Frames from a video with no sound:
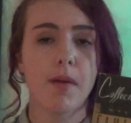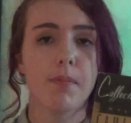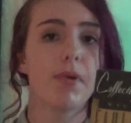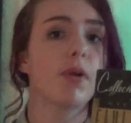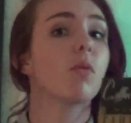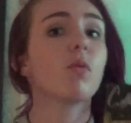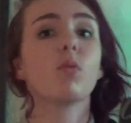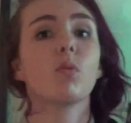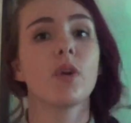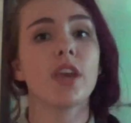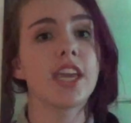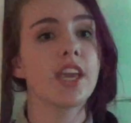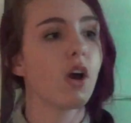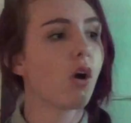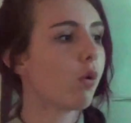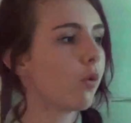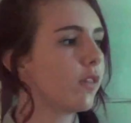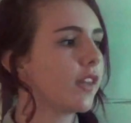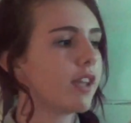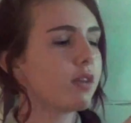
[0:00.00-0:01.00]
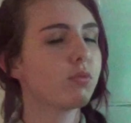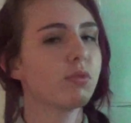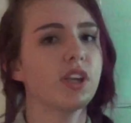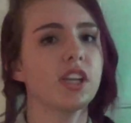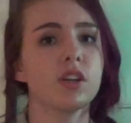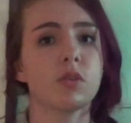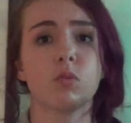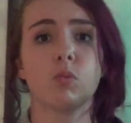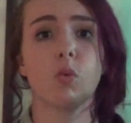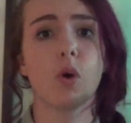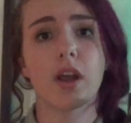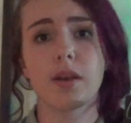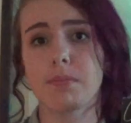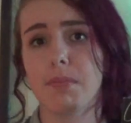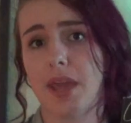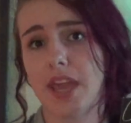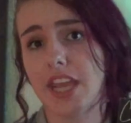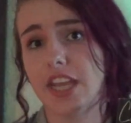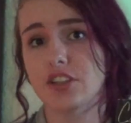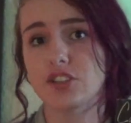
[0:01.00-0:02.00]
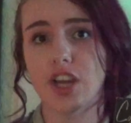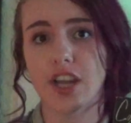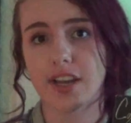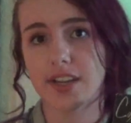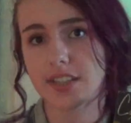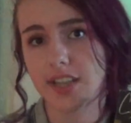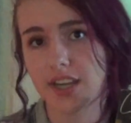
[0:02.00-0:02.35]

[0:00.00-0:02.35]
but we only read one page at a